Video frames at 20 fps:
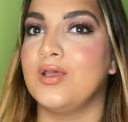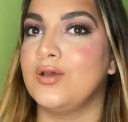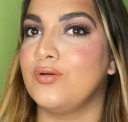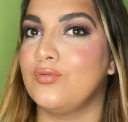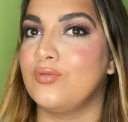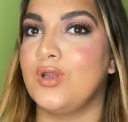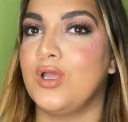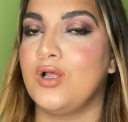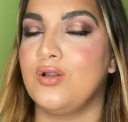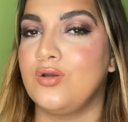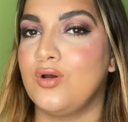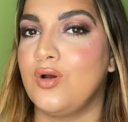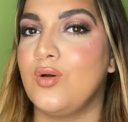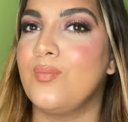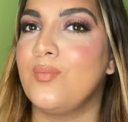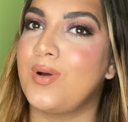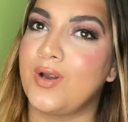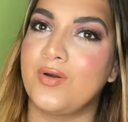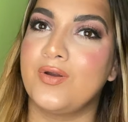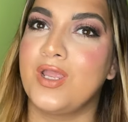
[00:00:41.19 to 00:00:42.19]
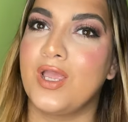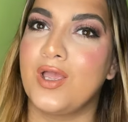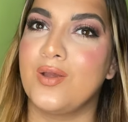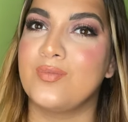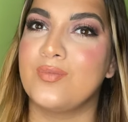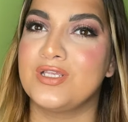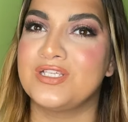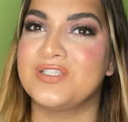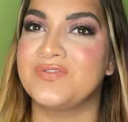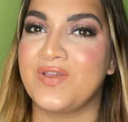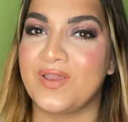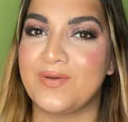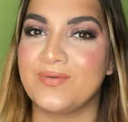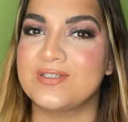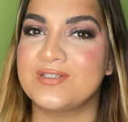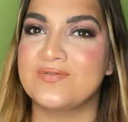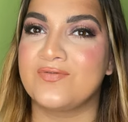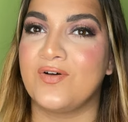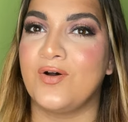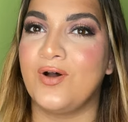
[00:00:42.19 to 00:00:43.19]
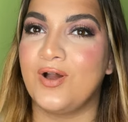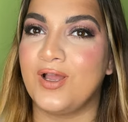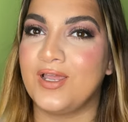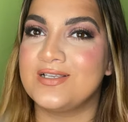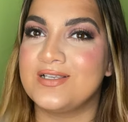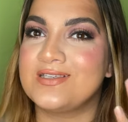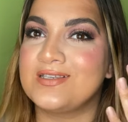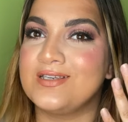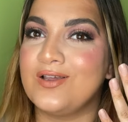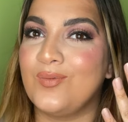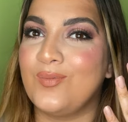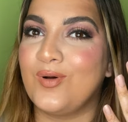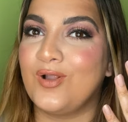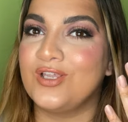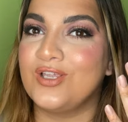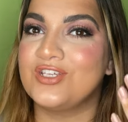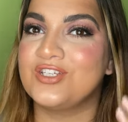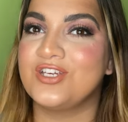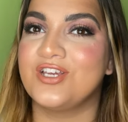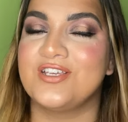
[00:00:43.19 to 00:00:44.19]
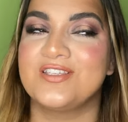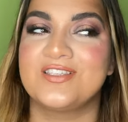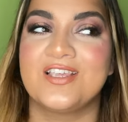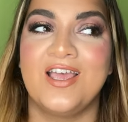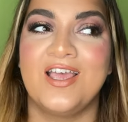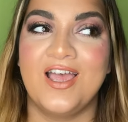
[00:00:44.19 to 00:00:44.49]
we all know Barry M is famous for its nail polishes